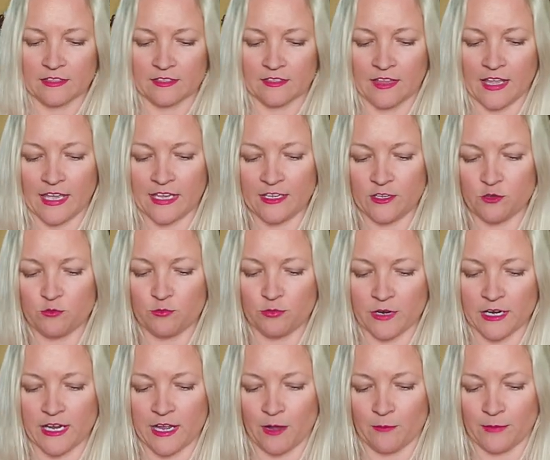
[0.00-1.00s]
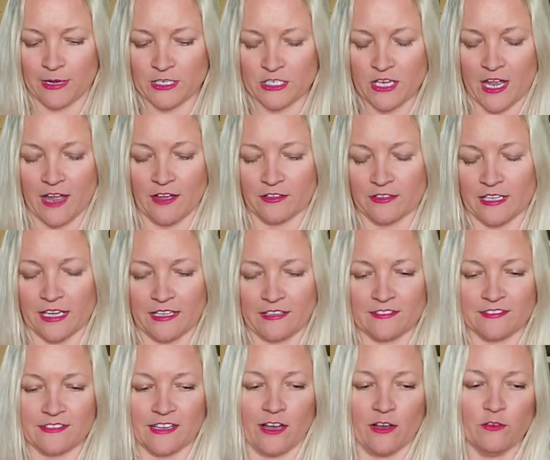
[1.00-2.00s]
like you bring out my childlike
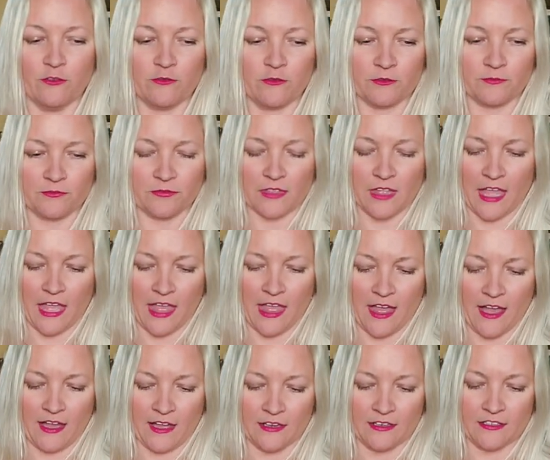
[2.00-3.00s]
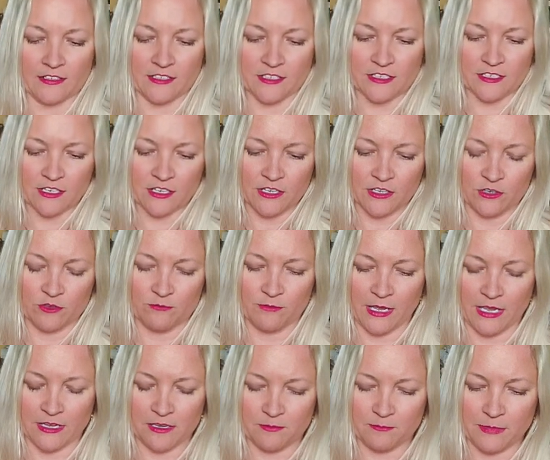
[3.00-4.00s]
self and you
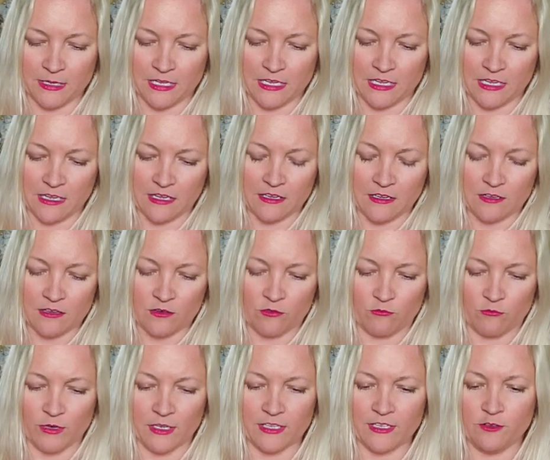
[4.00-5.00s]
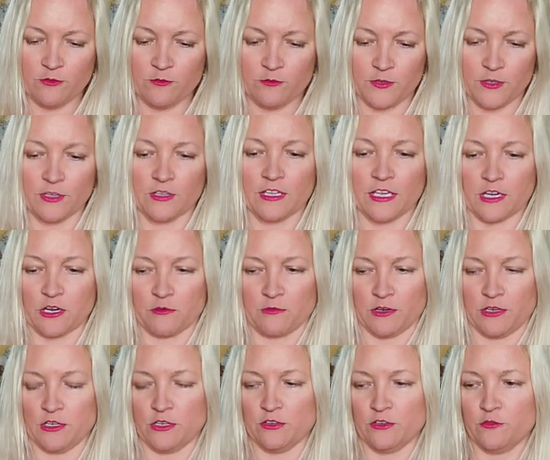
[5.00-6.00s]
make me really feel like a
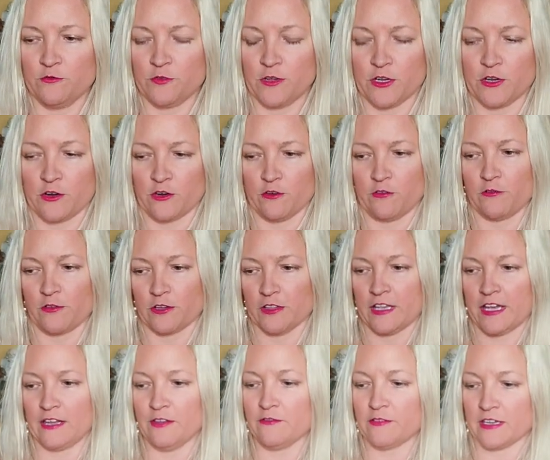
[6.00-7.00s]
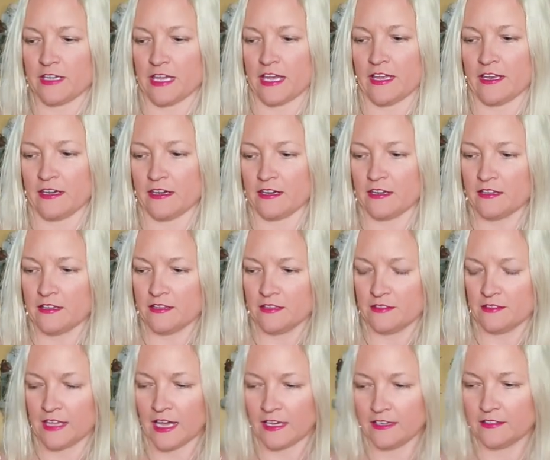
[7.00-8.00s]
renewed vigor for life again.
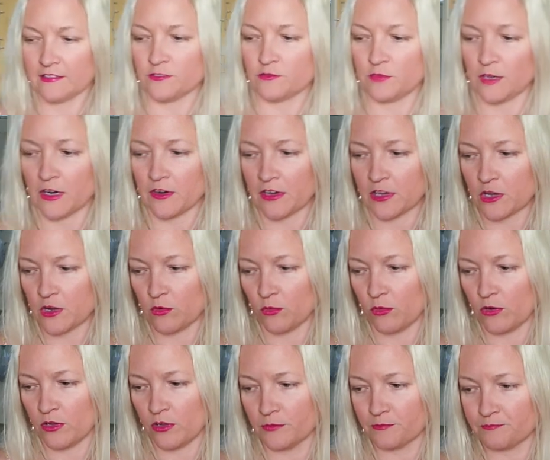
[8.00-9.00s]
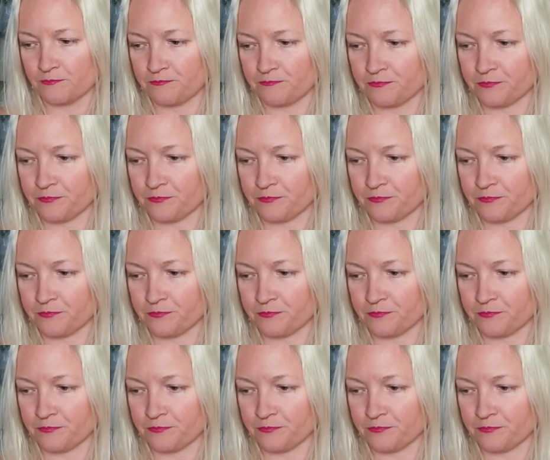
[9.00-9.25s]
That is very cool.